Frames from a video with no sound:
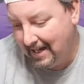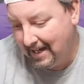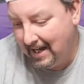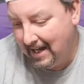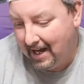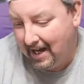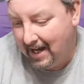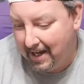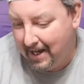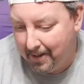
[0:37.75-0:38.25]

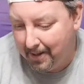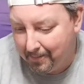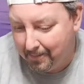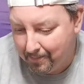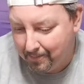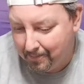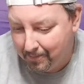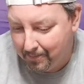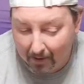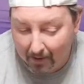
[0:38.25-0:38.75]
uh, you
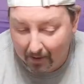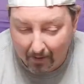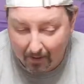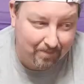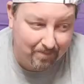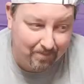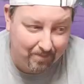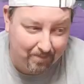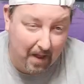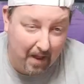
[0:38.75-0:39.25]
know
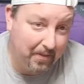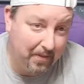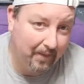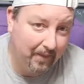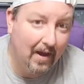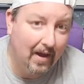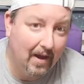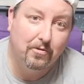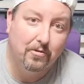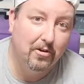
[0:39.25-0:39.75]
I think
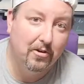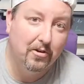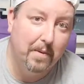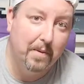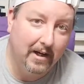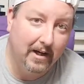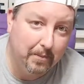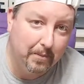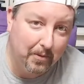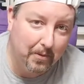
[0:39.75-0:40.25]
that's
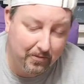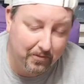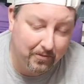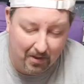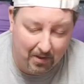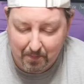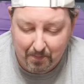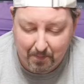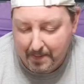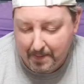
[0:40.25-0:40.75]
respectable. Some
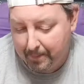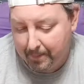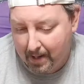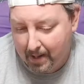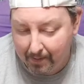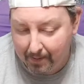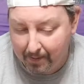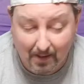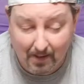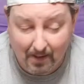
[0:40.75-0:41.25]
people probably
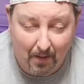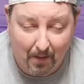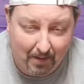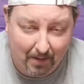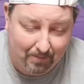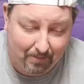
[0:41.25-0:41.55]
don't.